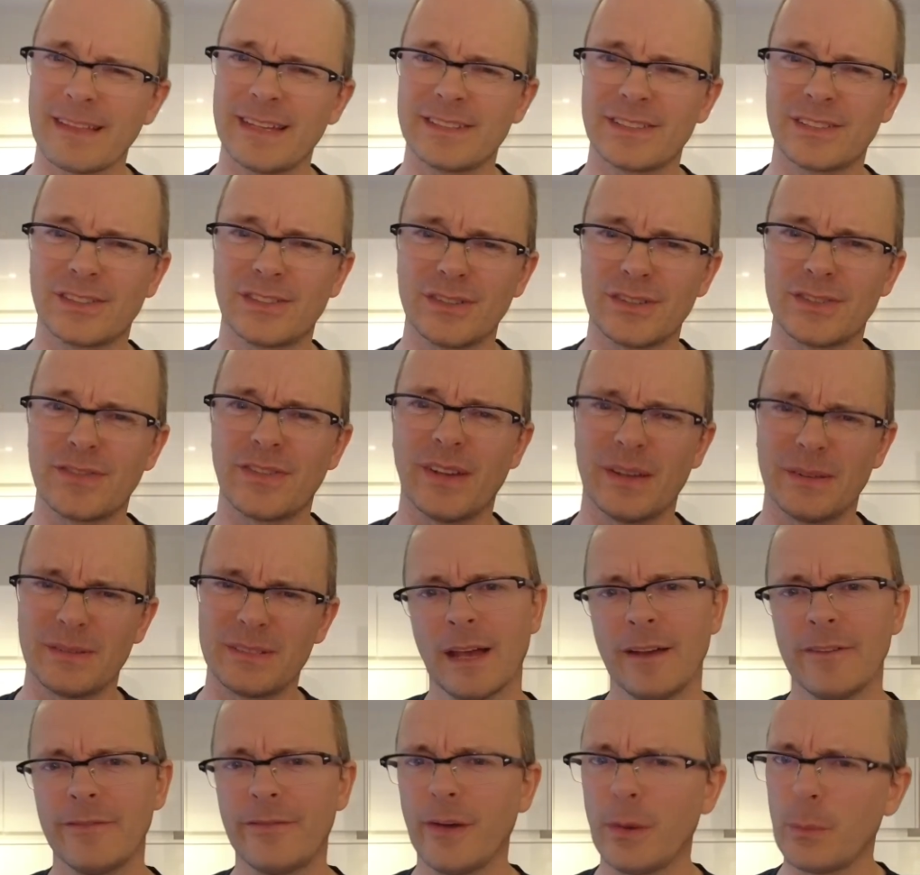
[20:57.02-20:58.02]
It's good.
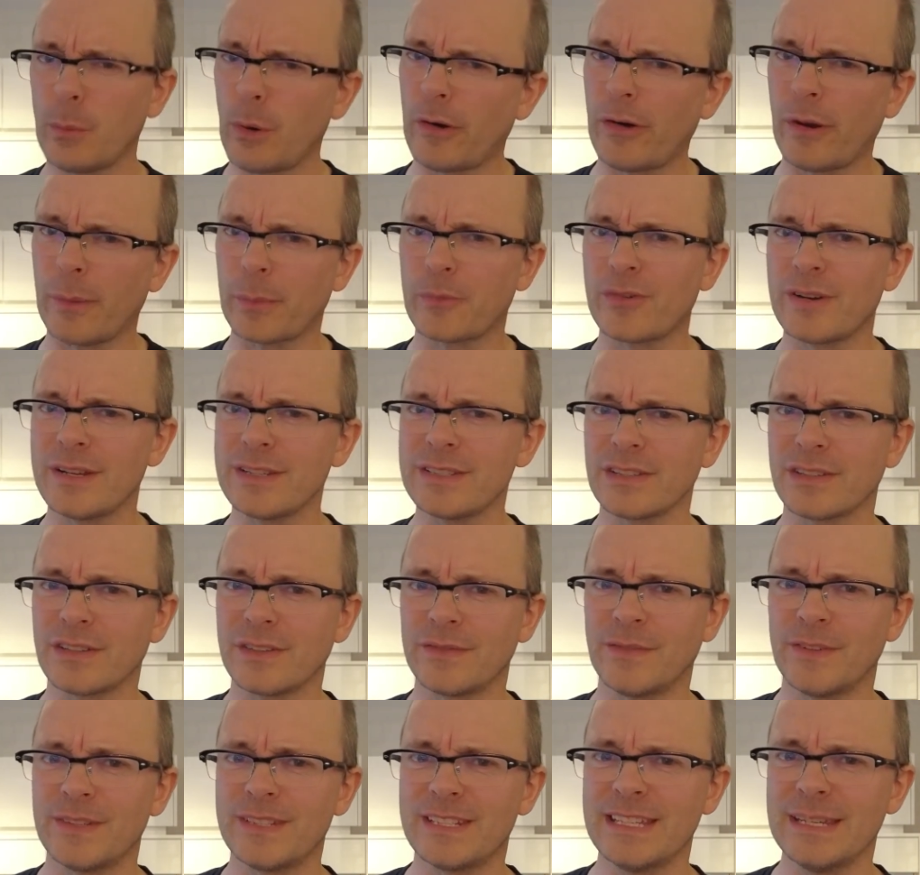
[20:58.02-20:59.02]
Firmware upgrades are
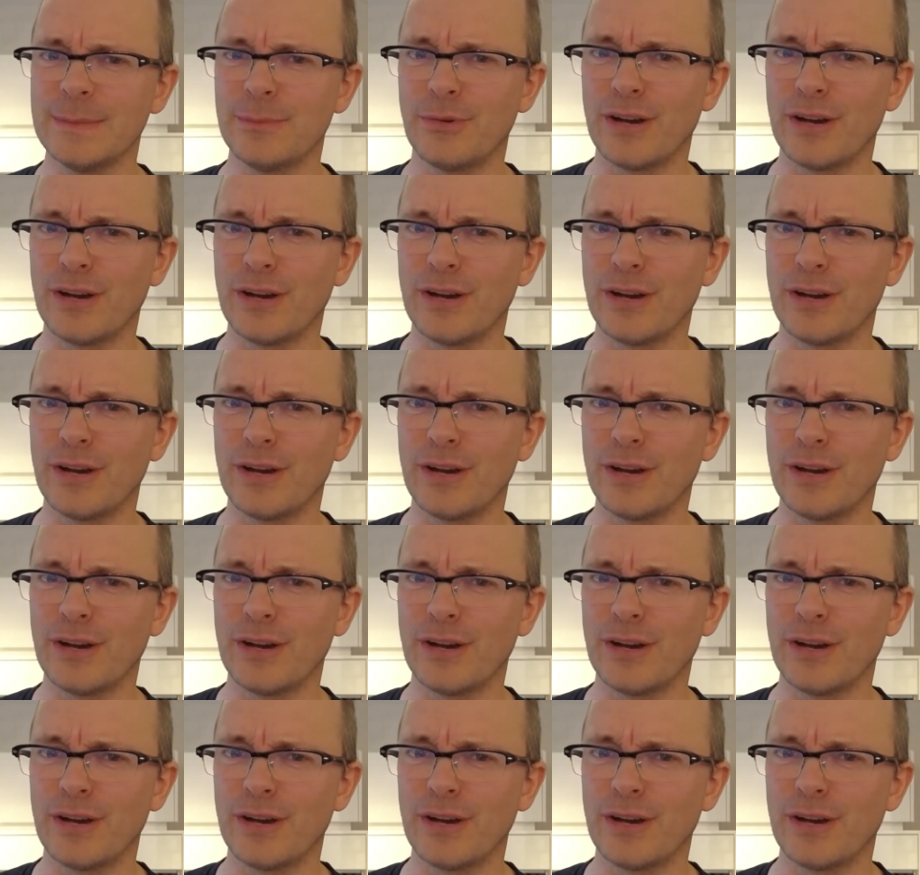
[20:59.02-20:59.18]
good for tea